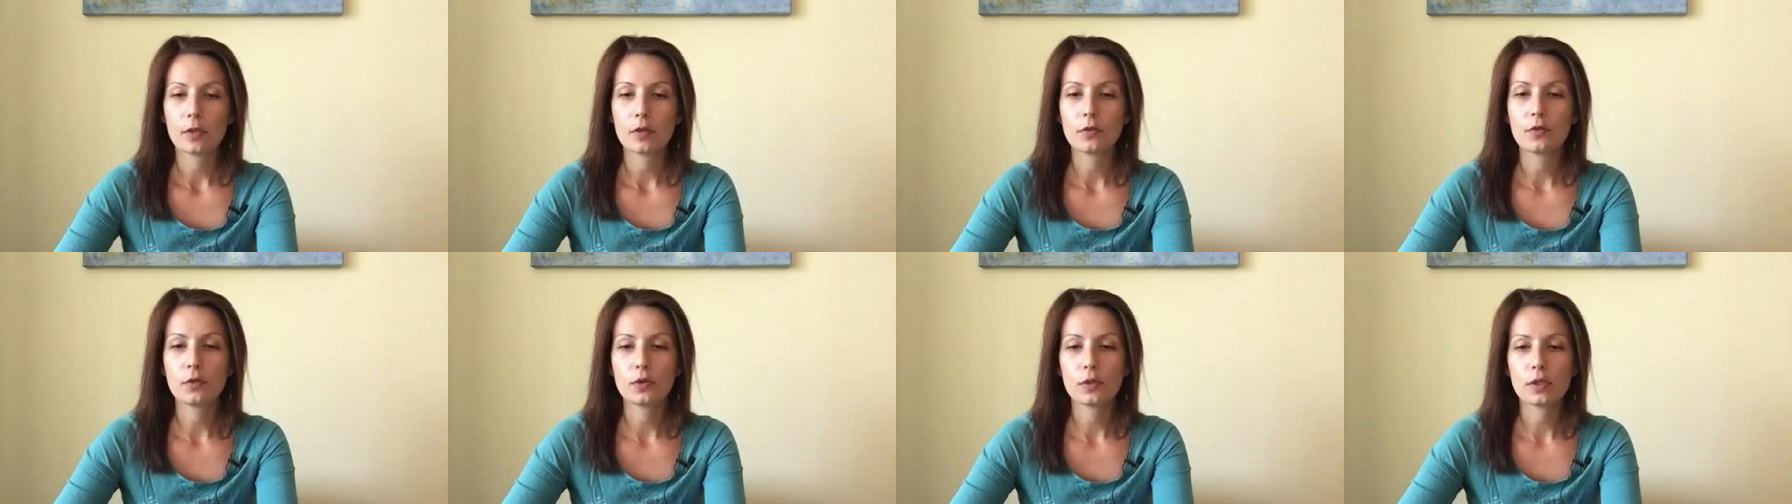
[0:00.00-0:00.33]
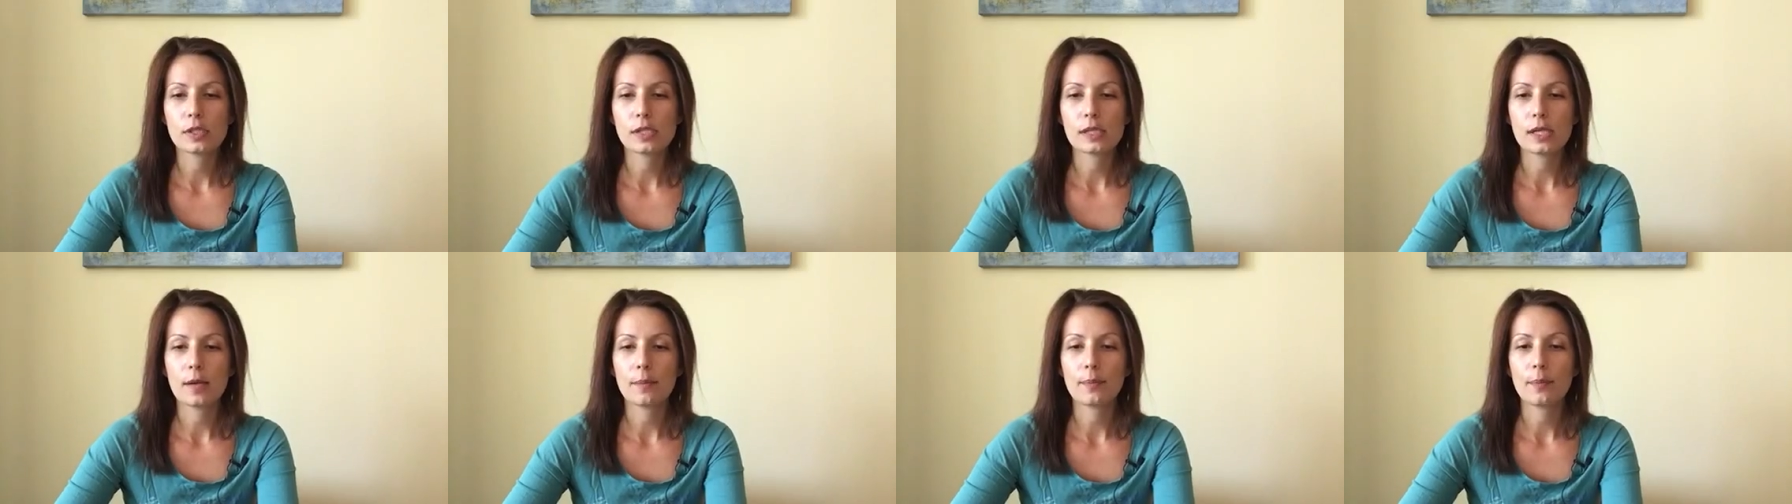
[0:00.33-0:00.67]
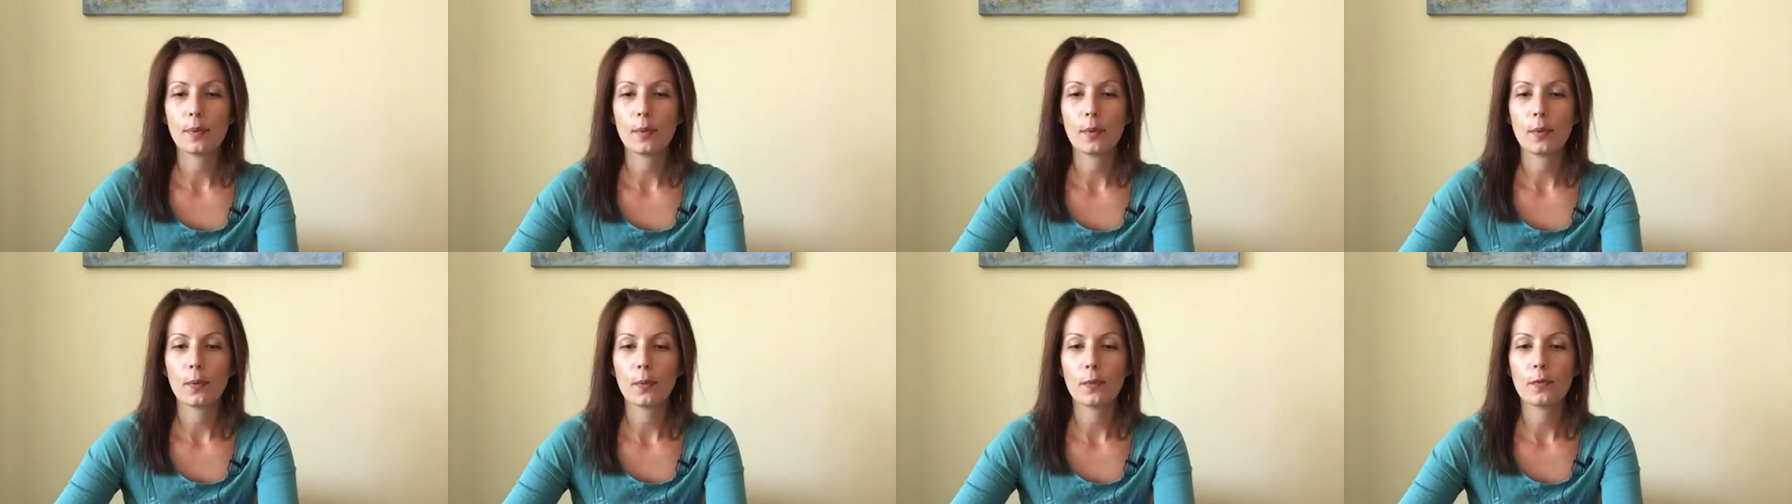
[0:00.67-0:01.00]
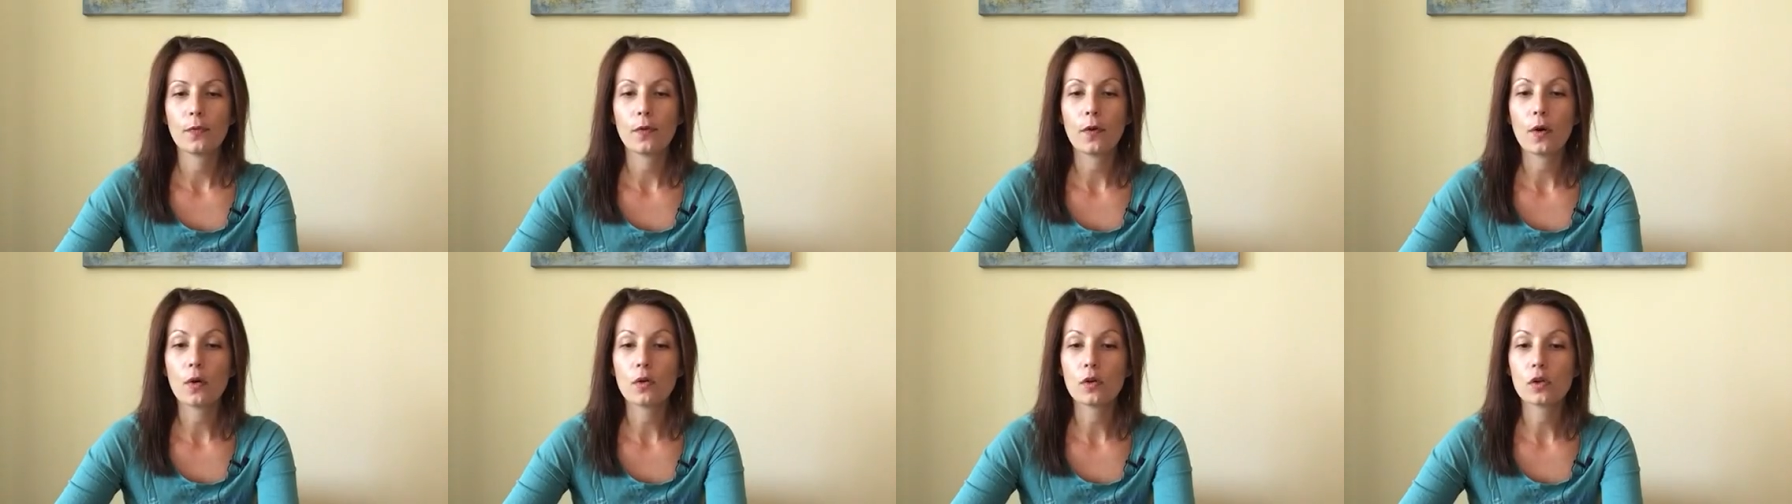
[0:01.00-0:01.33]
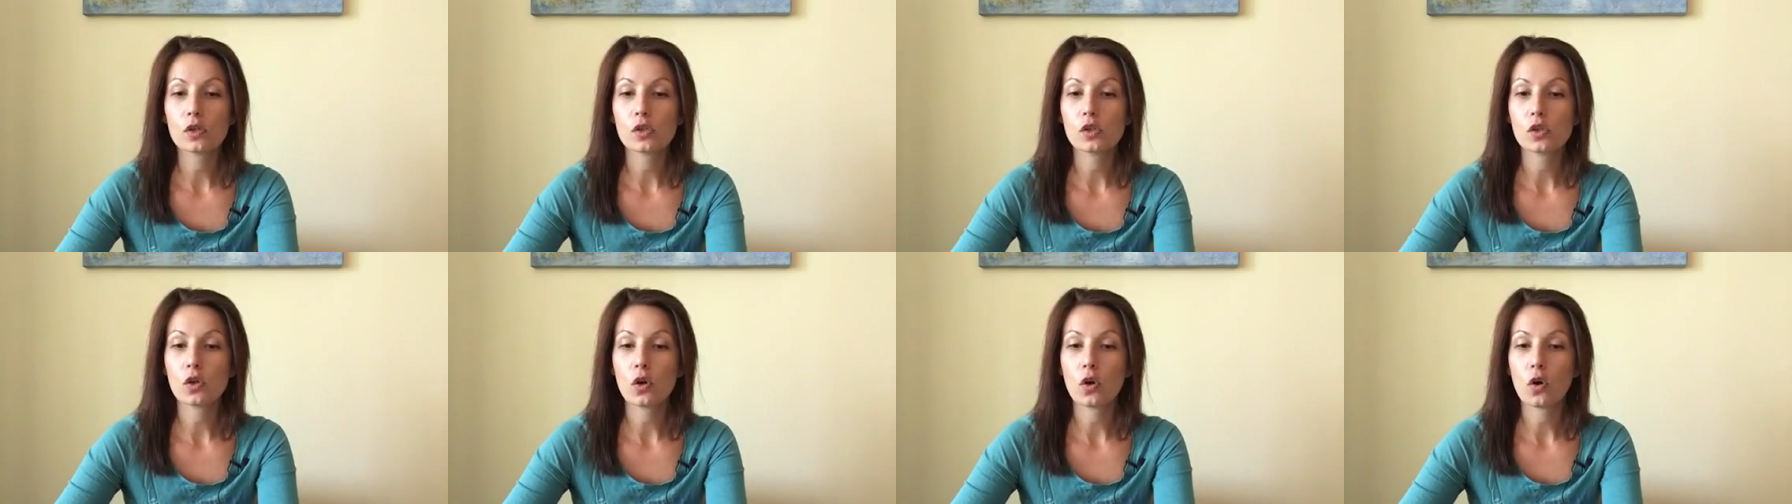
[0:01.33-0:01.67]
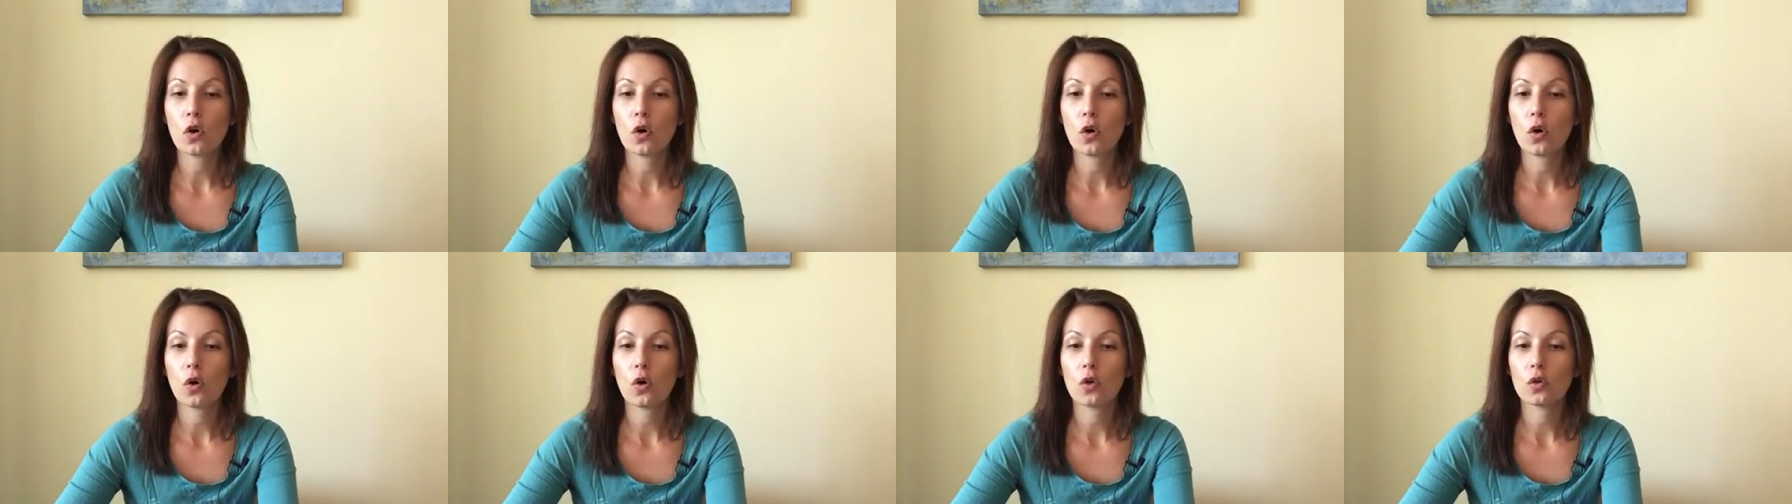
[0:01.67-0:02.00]
For example, focus
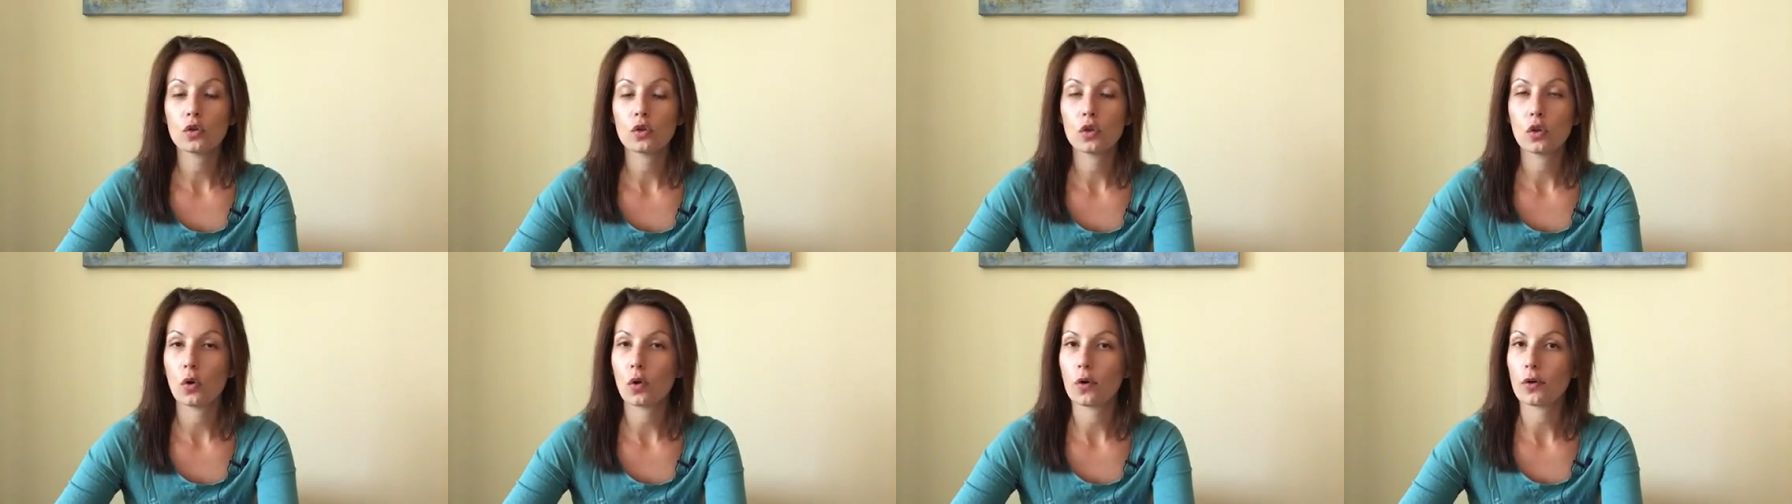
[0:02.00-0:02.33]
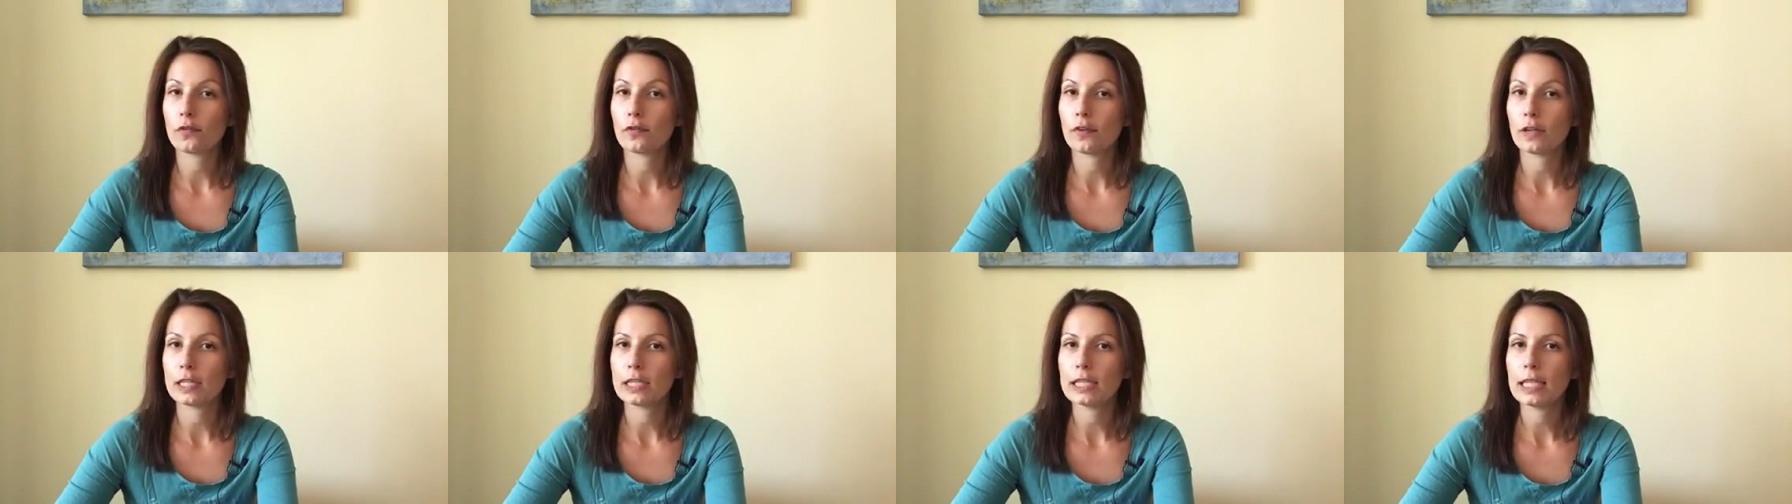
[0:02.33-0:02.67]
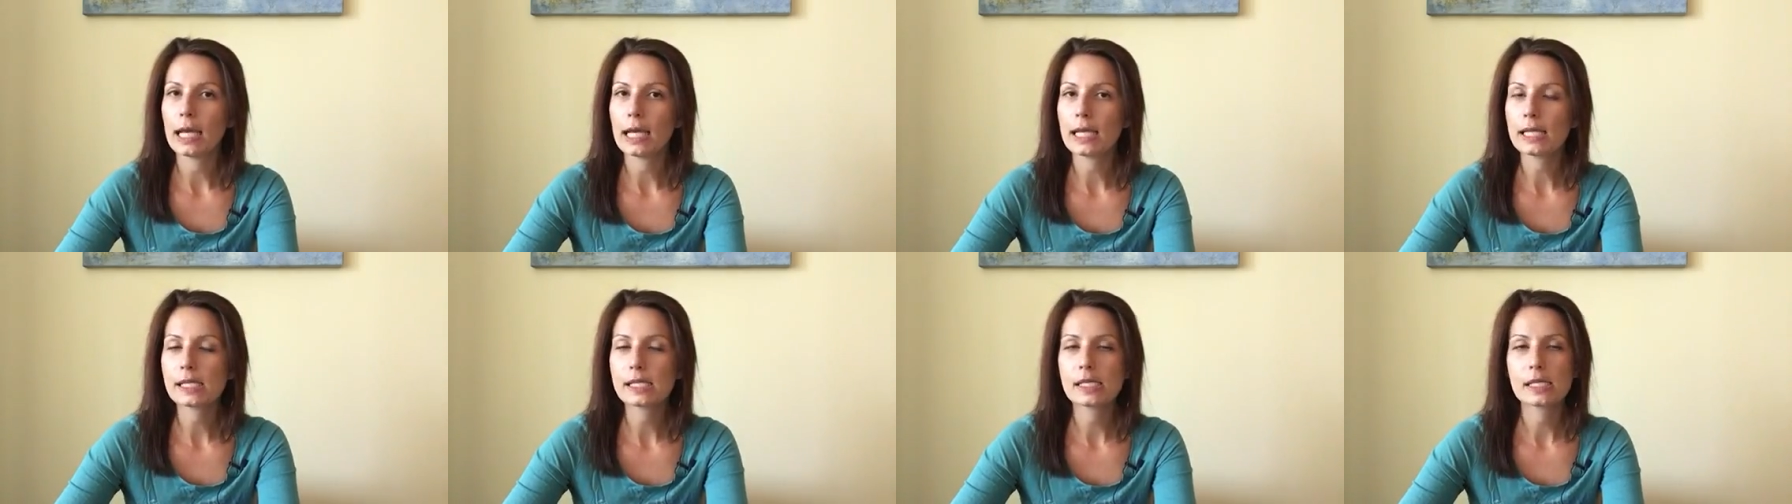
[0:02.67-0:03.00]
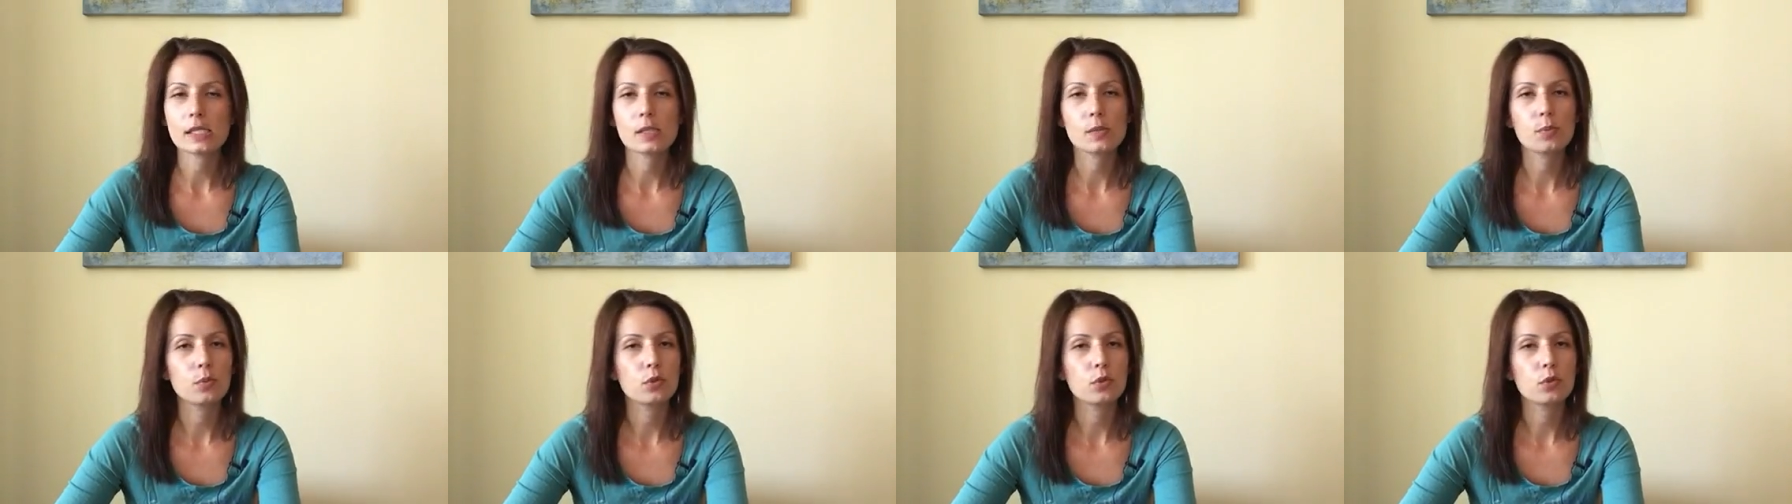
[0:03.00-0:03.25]
on your finances,